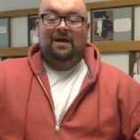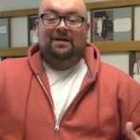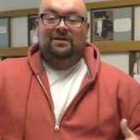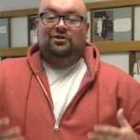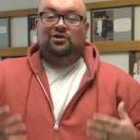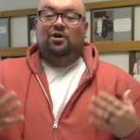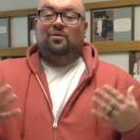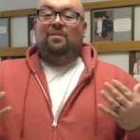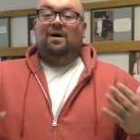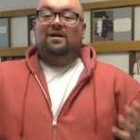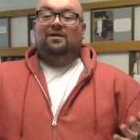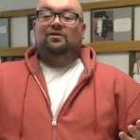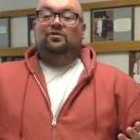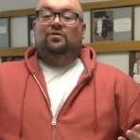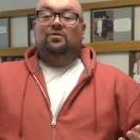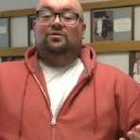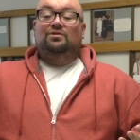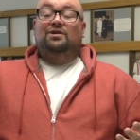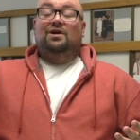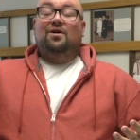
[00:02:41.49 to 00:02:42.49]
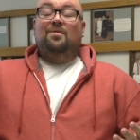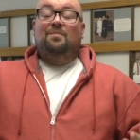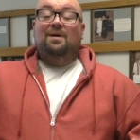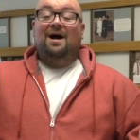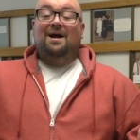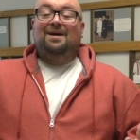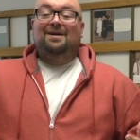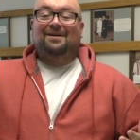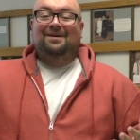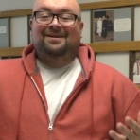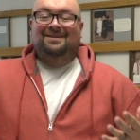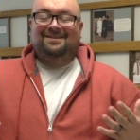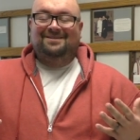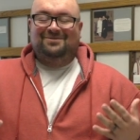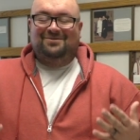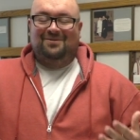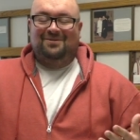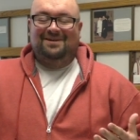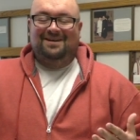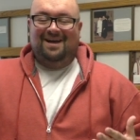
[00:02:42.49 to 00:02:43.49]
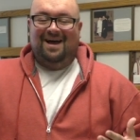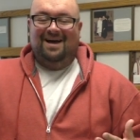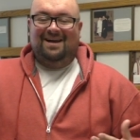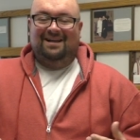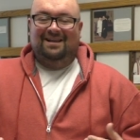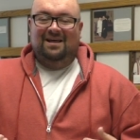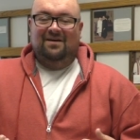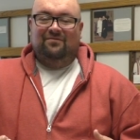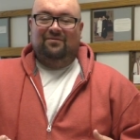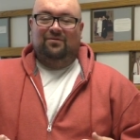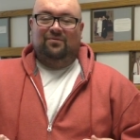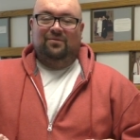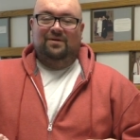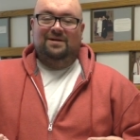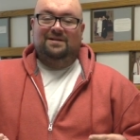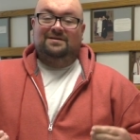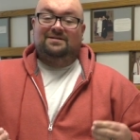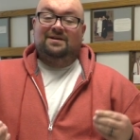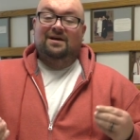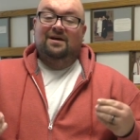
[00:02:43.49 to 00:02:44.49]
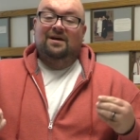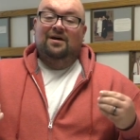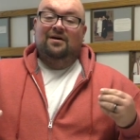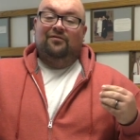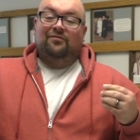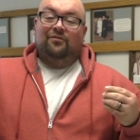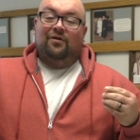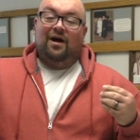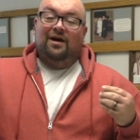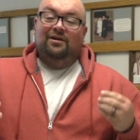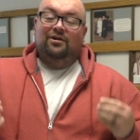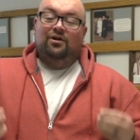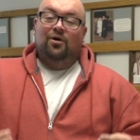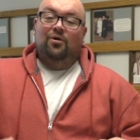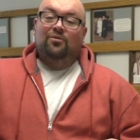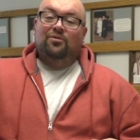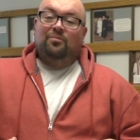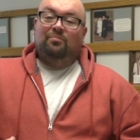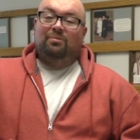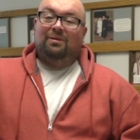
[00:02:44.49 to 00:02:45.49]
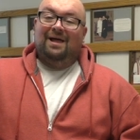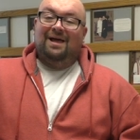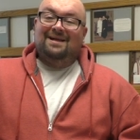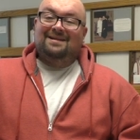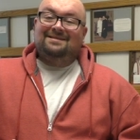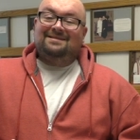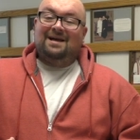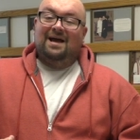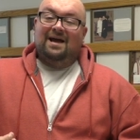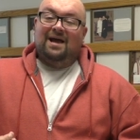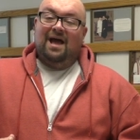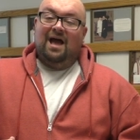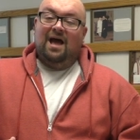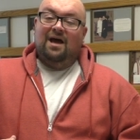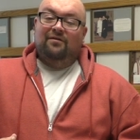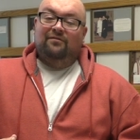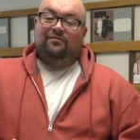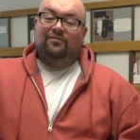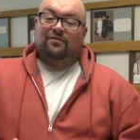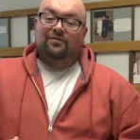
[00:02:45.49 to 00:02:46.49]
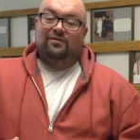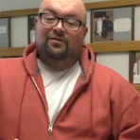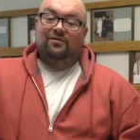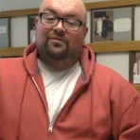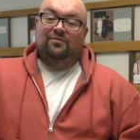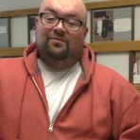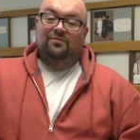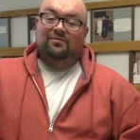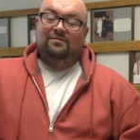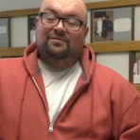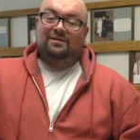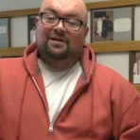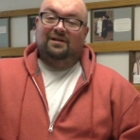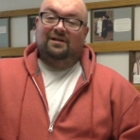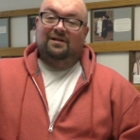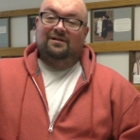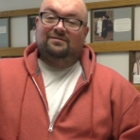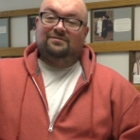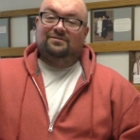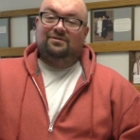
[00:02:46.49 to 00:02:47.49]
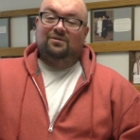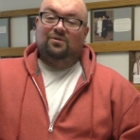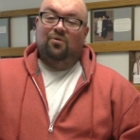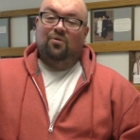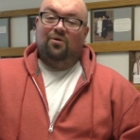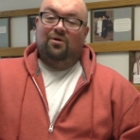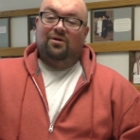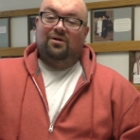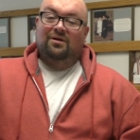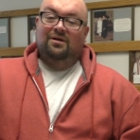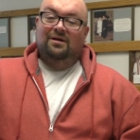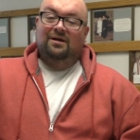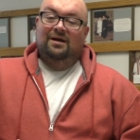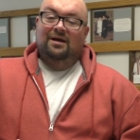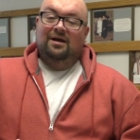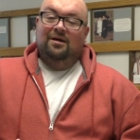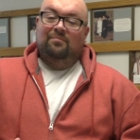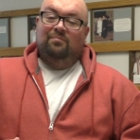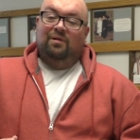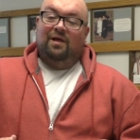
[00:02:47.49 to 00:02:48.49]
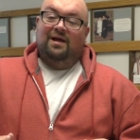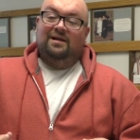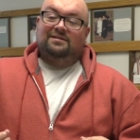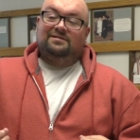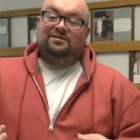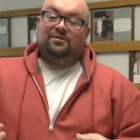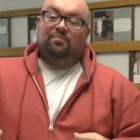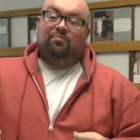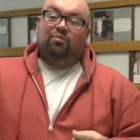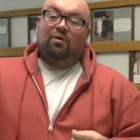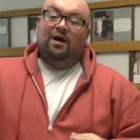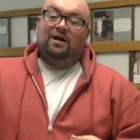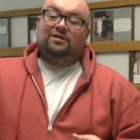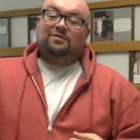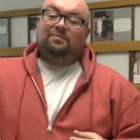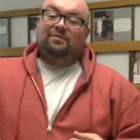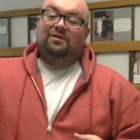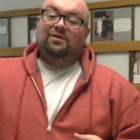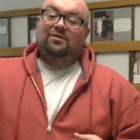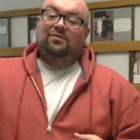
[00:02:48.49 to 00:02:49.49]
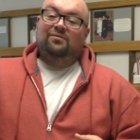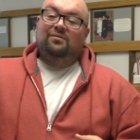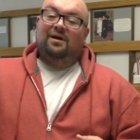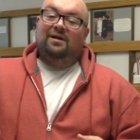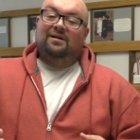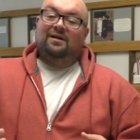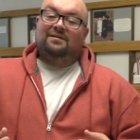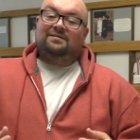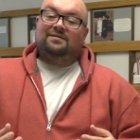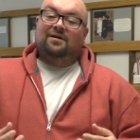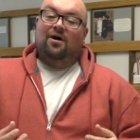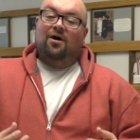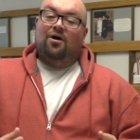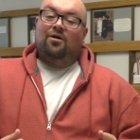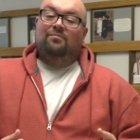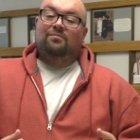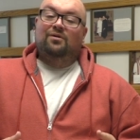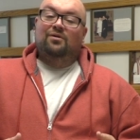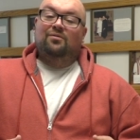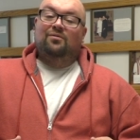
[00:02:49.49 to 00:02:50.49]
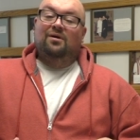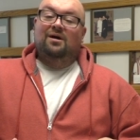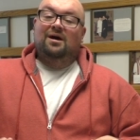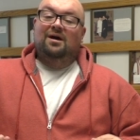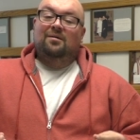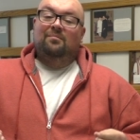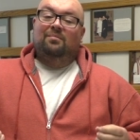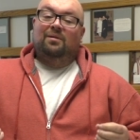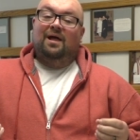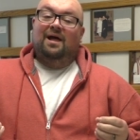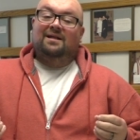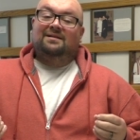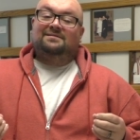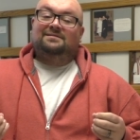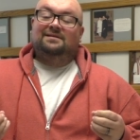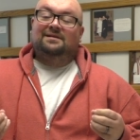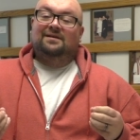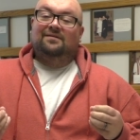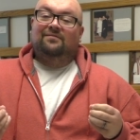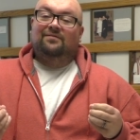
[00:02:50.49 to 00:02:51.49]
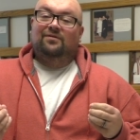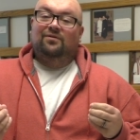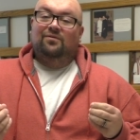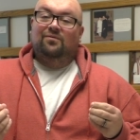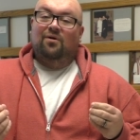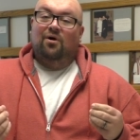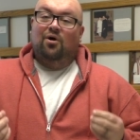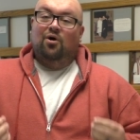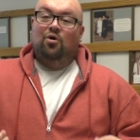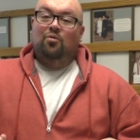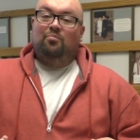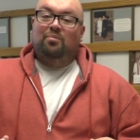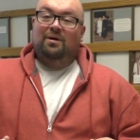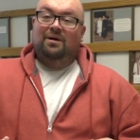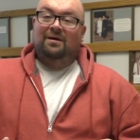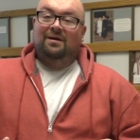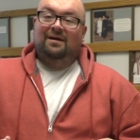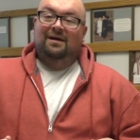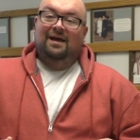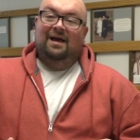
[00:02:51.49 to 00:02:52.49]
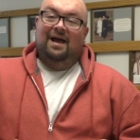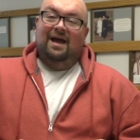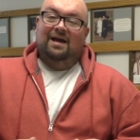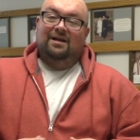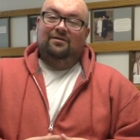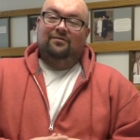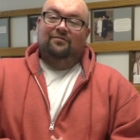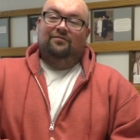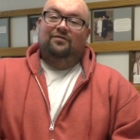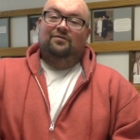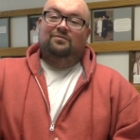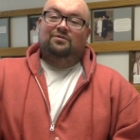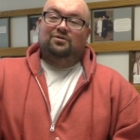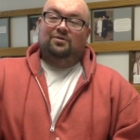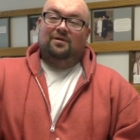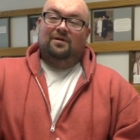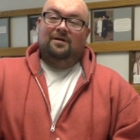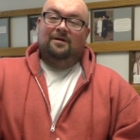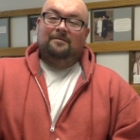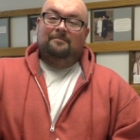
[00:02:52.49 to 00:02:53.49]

Jeremiah 29:11 reads, "For I know the plans I have for you, declares the Lord. Plans to prosper you and not to harm you. Plans to give you hope and a future."